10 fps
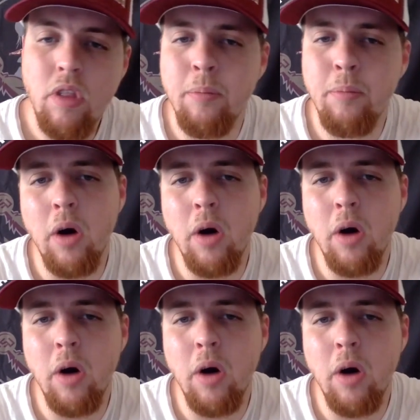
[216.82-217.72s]
But
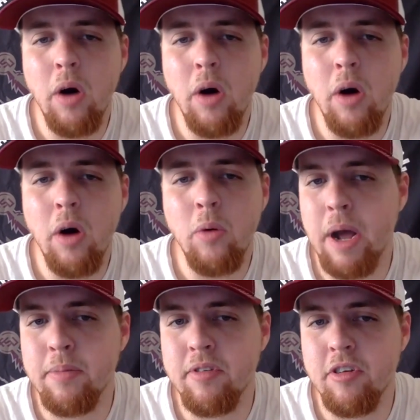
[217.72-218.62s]
we'll go ahead and go to the running
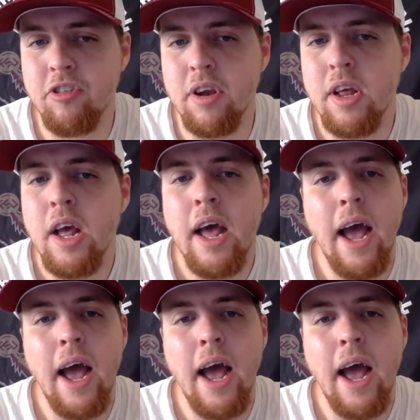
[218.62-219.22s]
back position.